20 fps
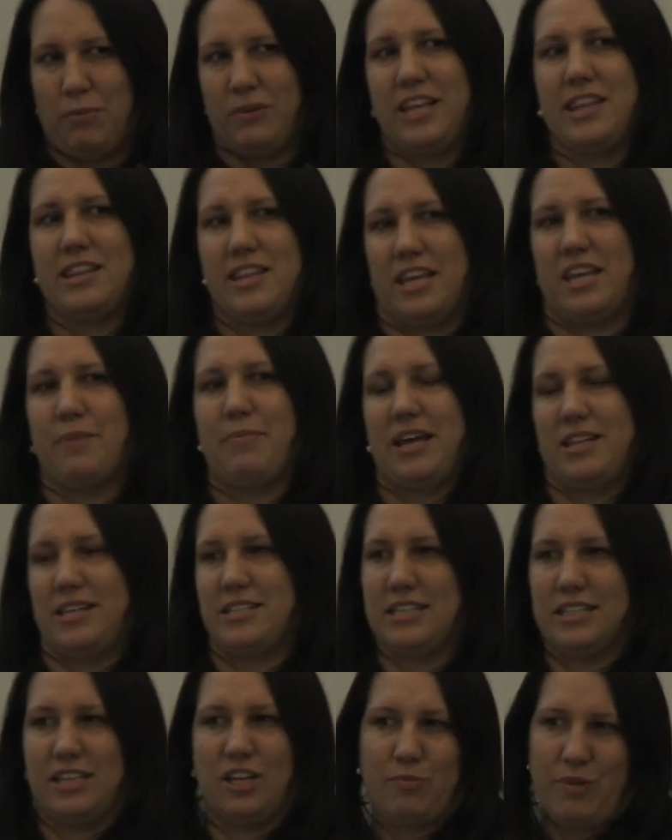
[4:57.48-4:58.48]
probably think about
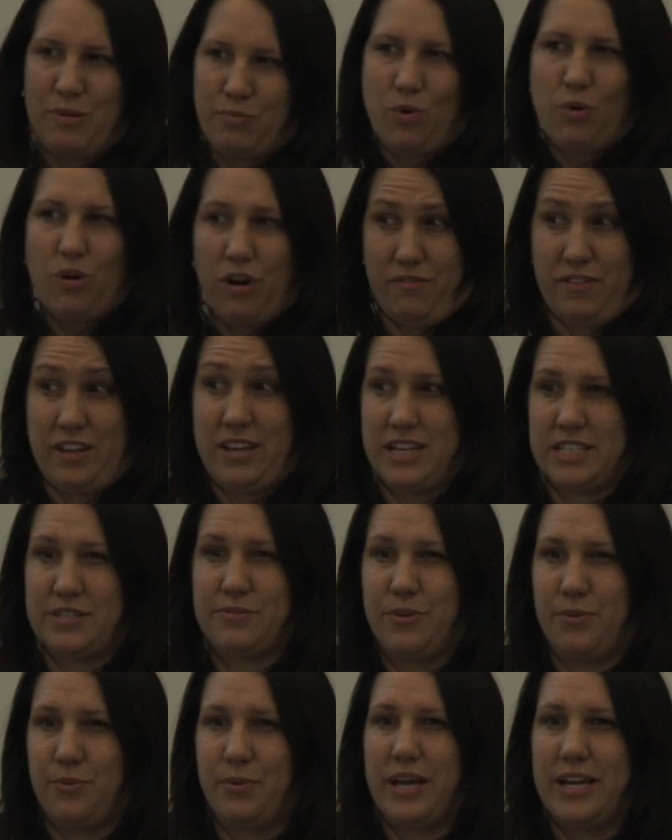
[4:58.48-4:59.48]
this a little bit more over the
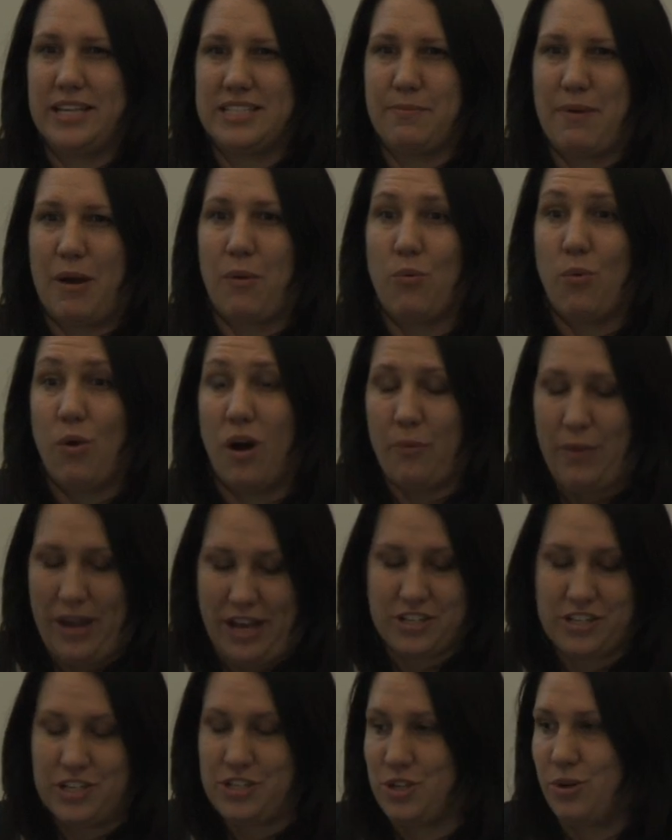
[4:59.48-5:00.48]
next few weeks about why we
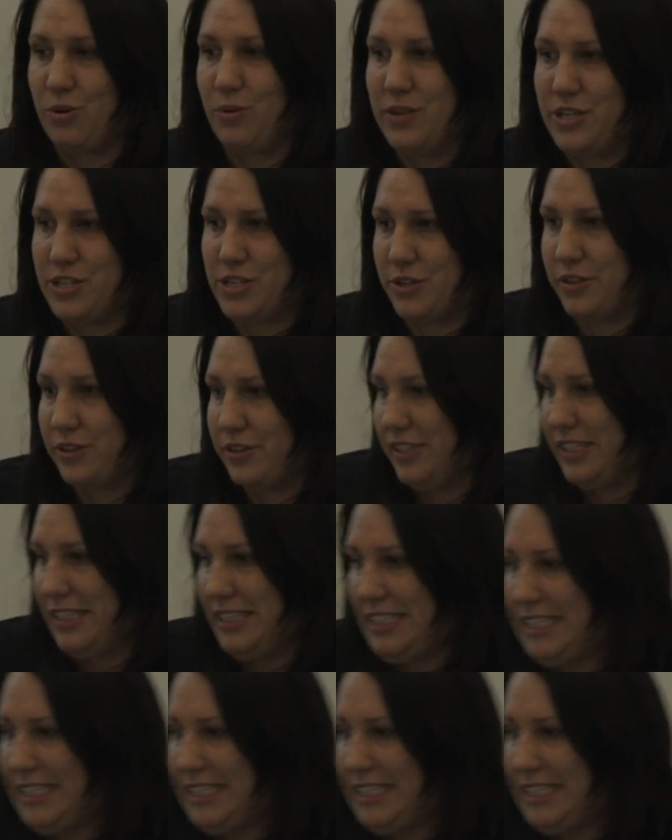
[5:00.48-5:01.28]
actually do what we do.